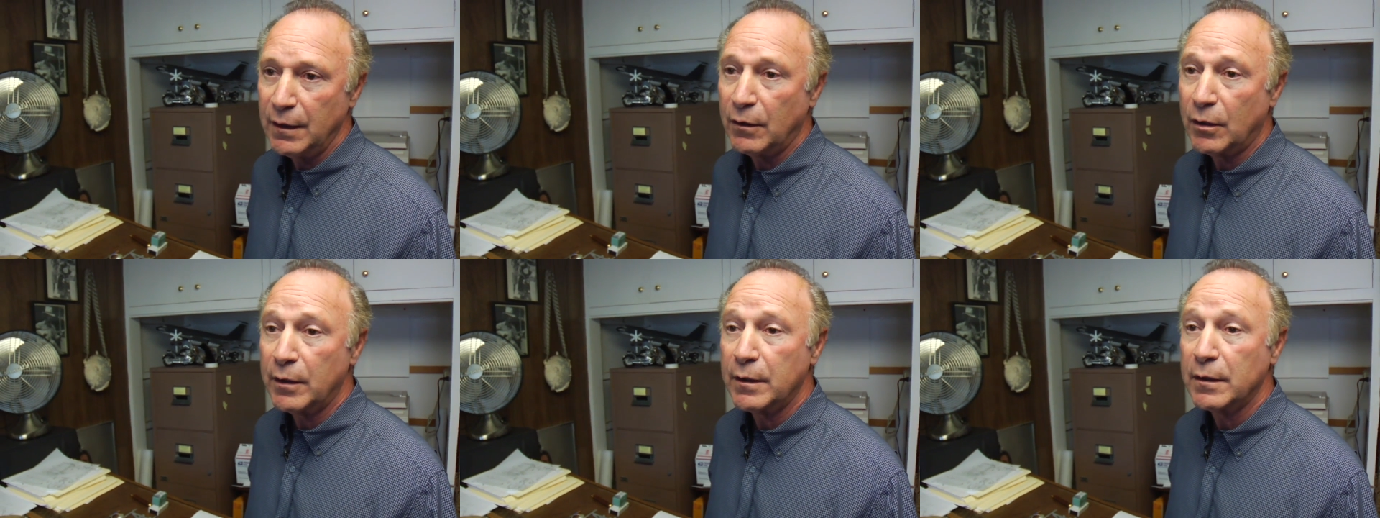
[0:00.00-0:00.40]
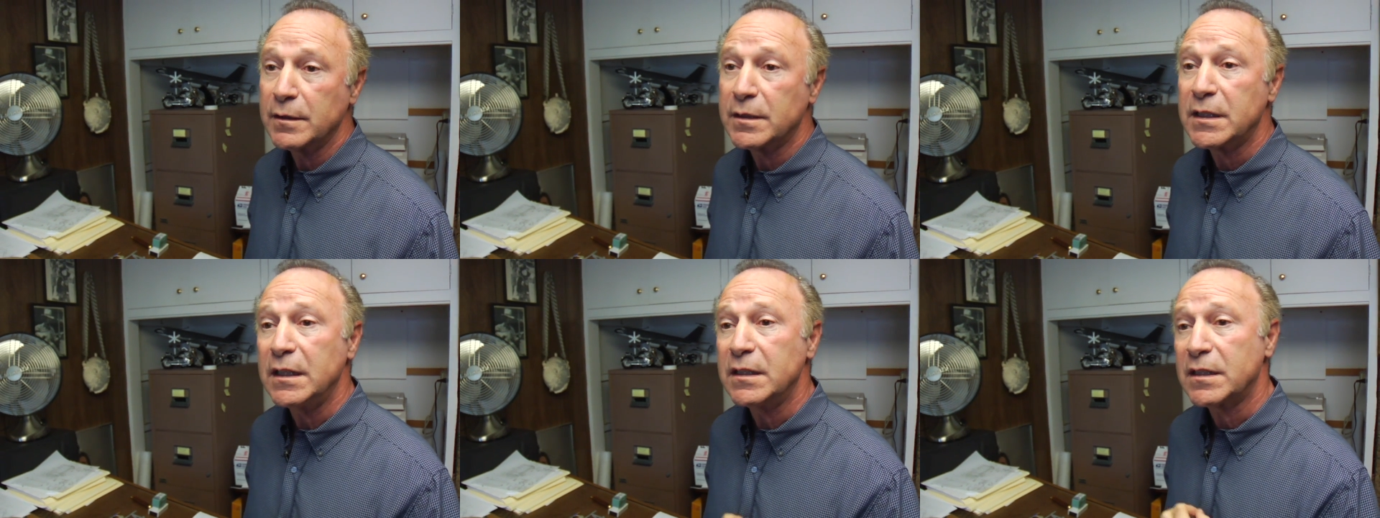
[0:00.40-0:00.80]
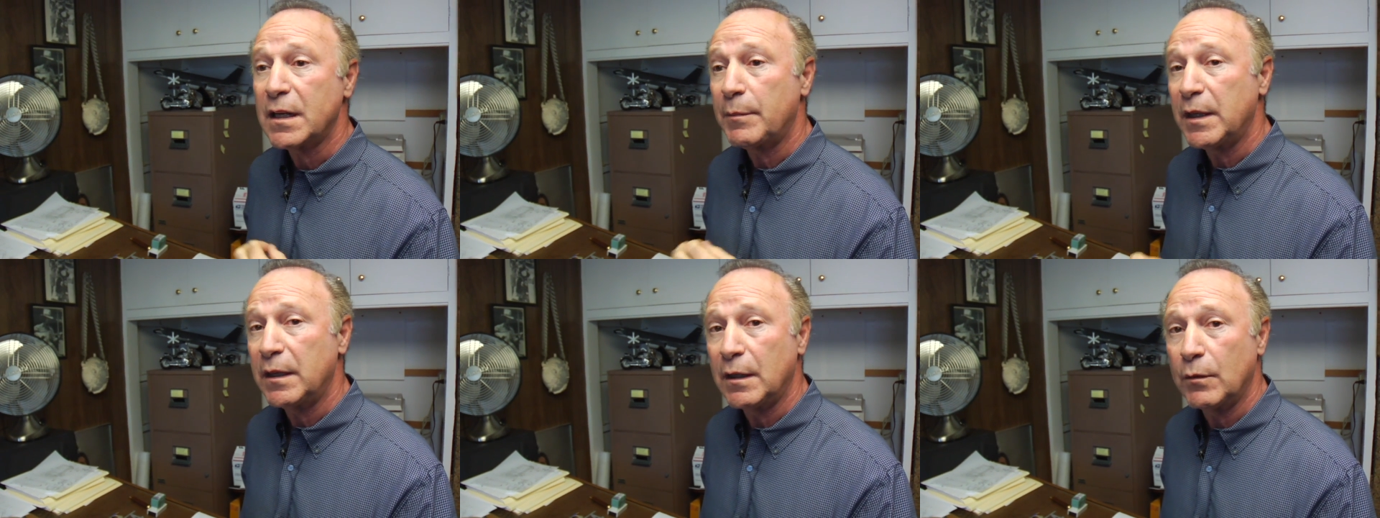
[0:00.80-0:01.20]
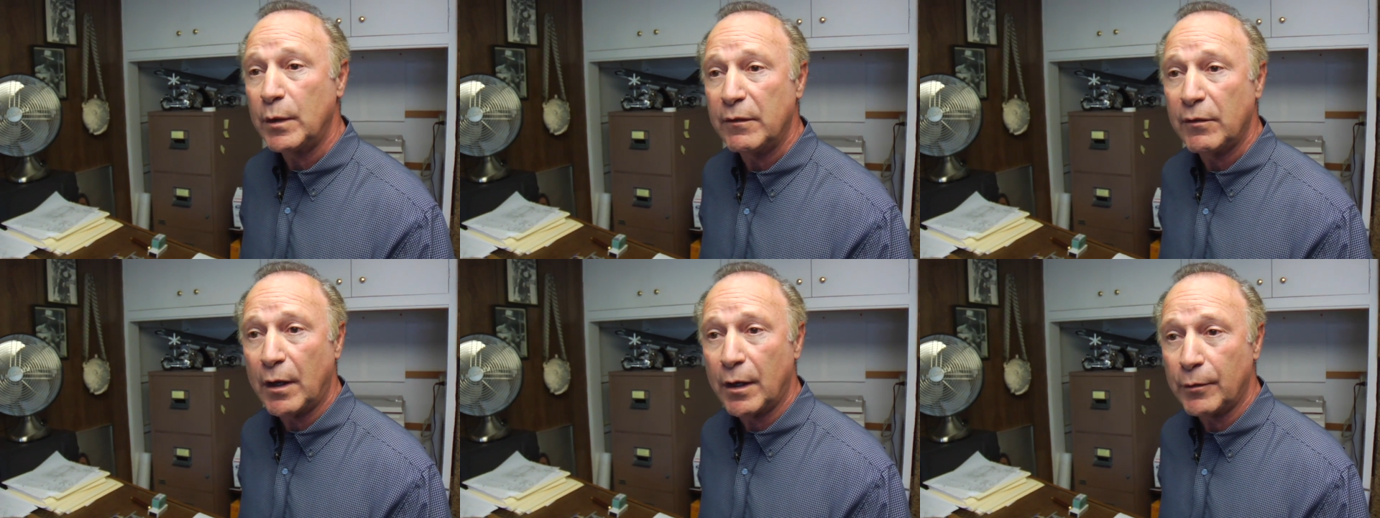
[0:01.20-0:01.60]
Or they'll see something that
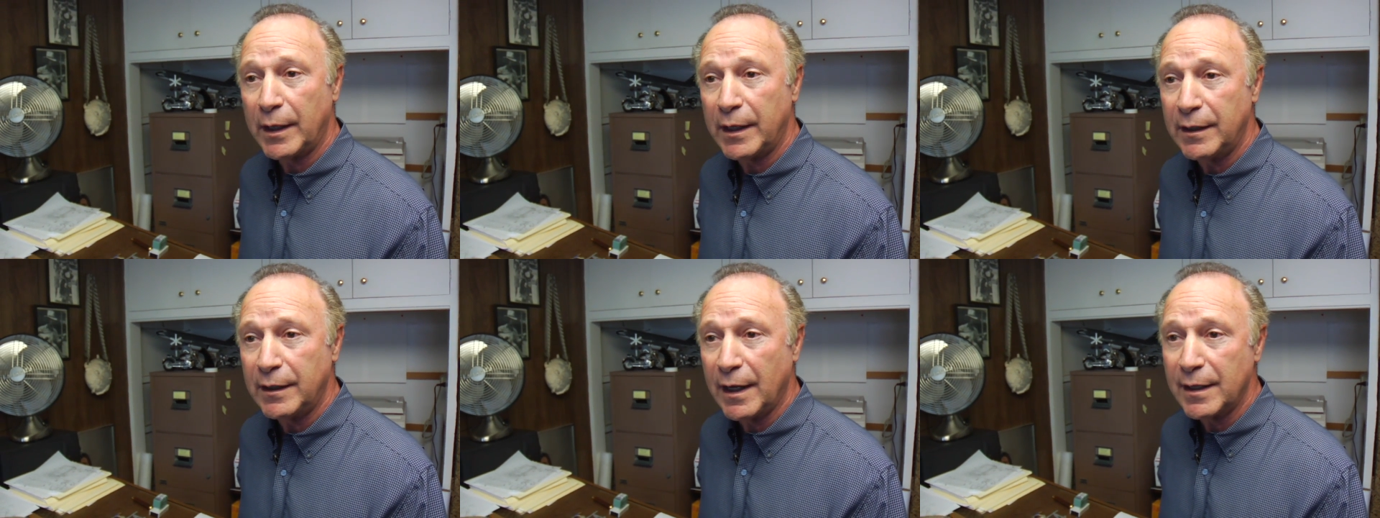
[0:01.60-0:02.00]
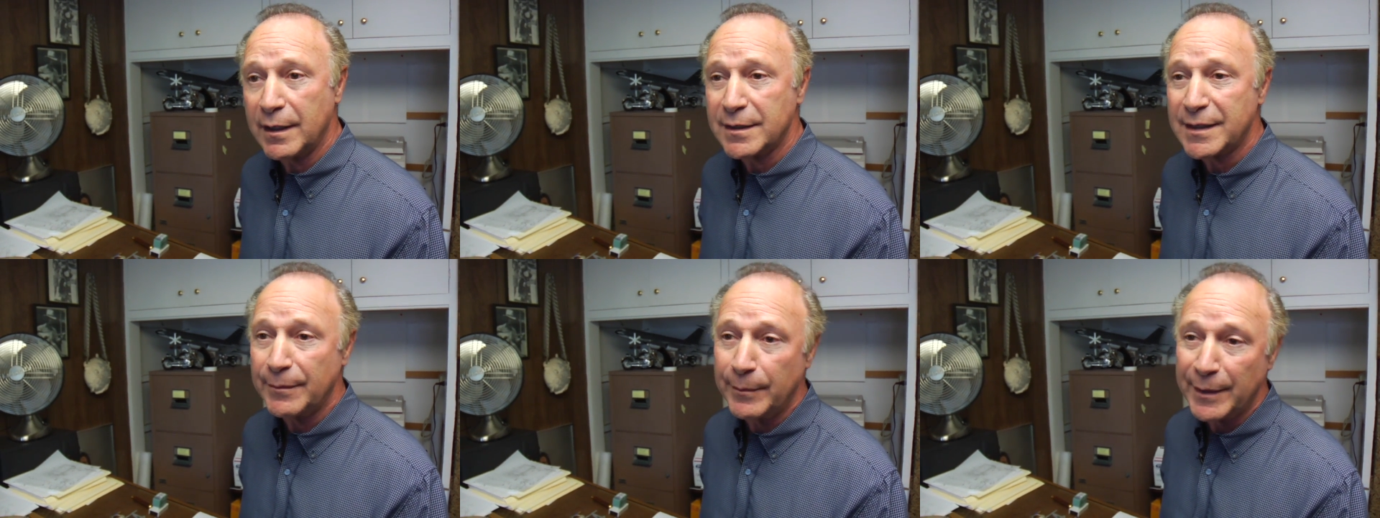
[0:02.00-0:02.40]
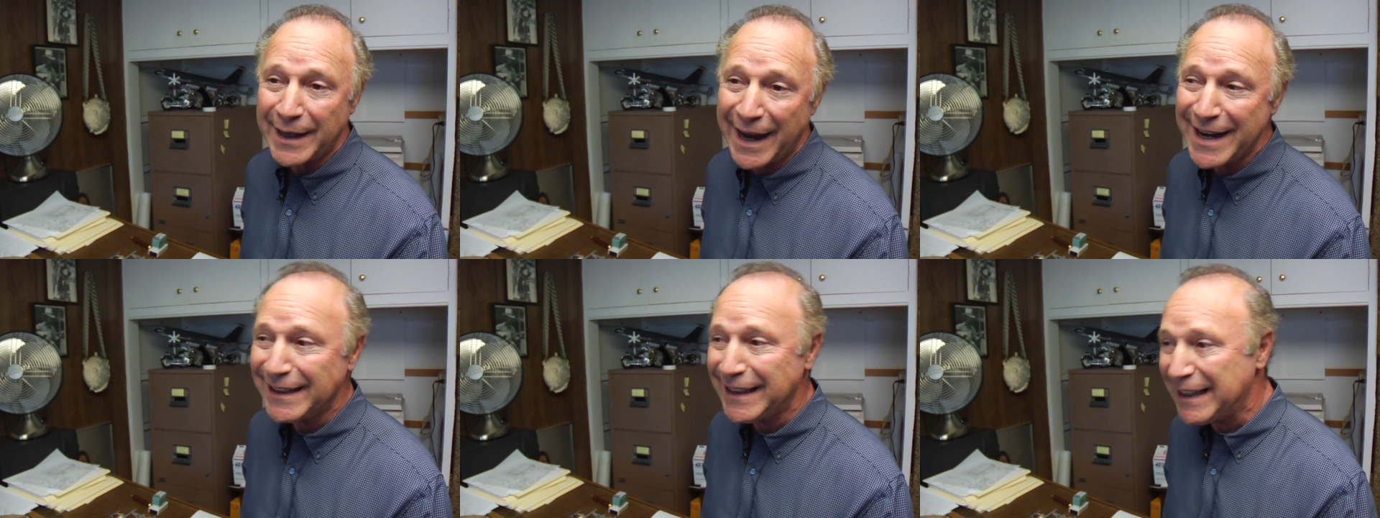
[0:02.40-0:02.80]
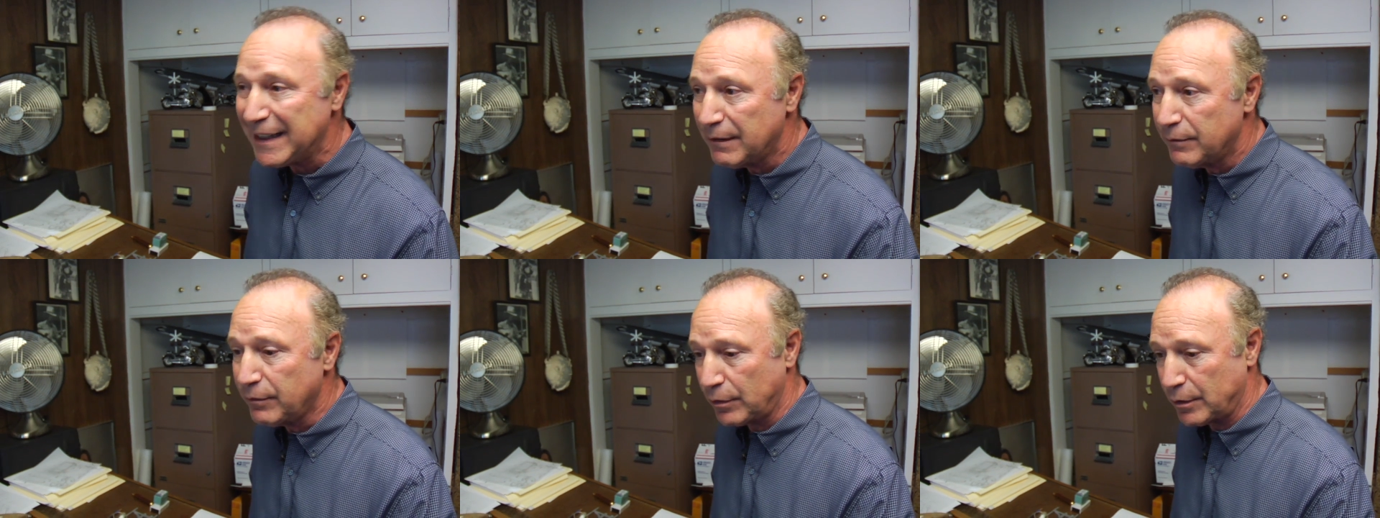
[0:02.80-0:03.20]
we've already done and said, but I need
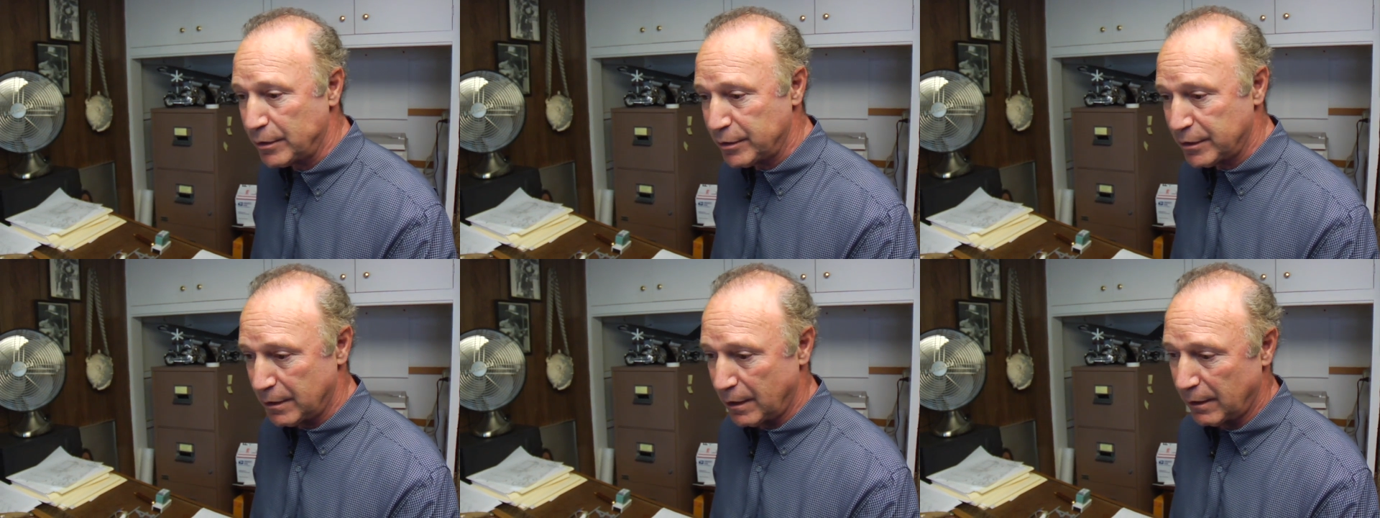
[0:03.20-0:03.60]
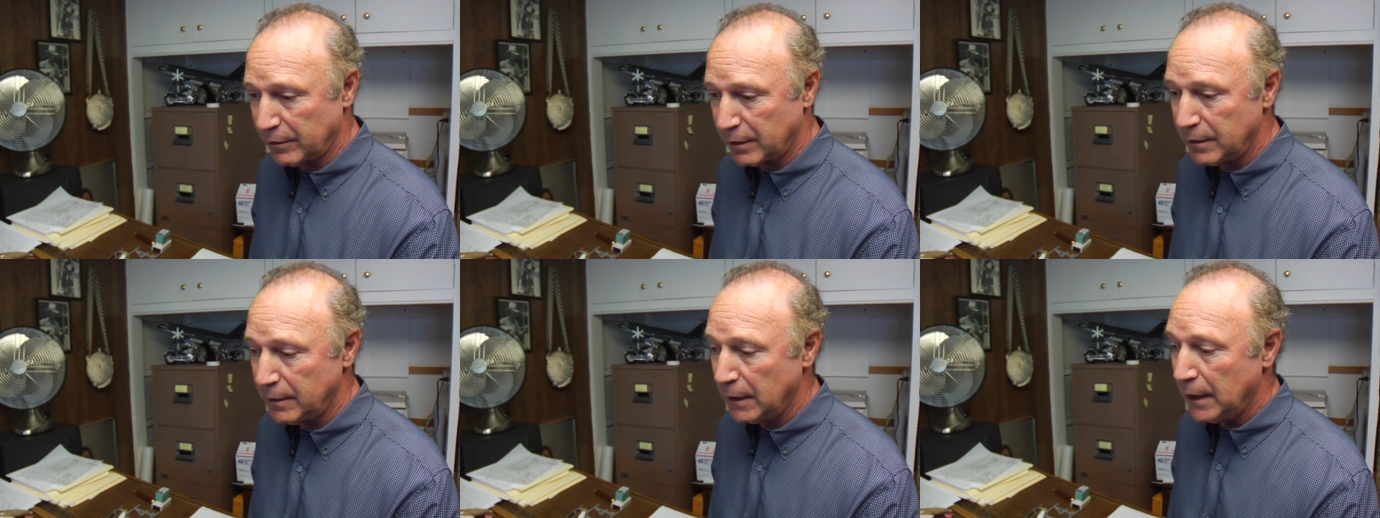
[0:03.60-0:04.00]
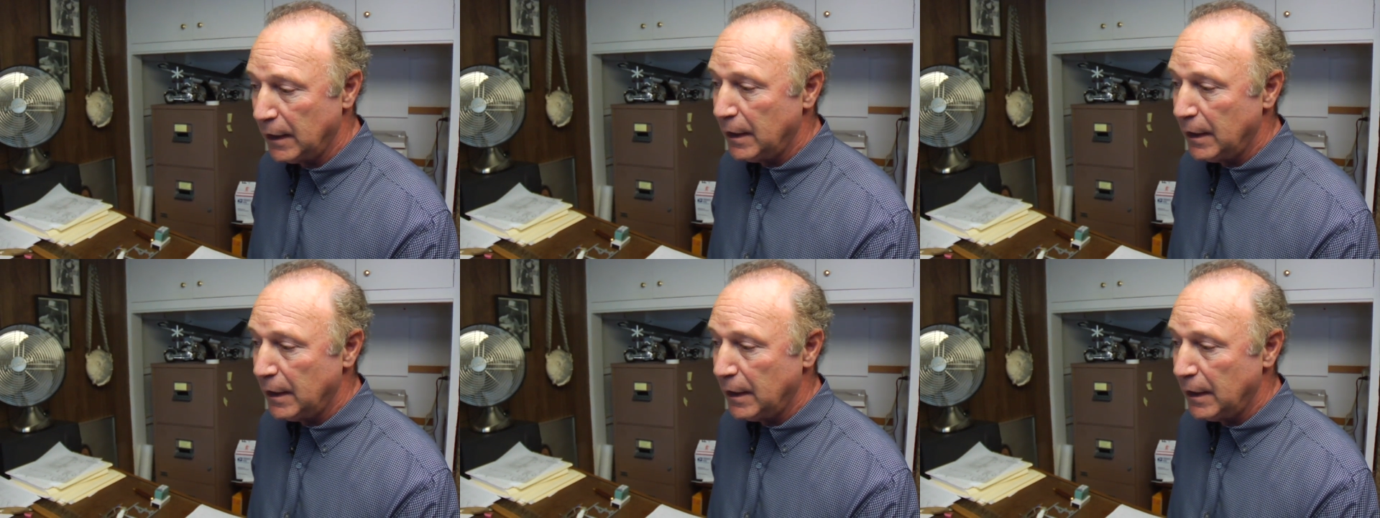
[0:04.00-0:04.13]
a version of it.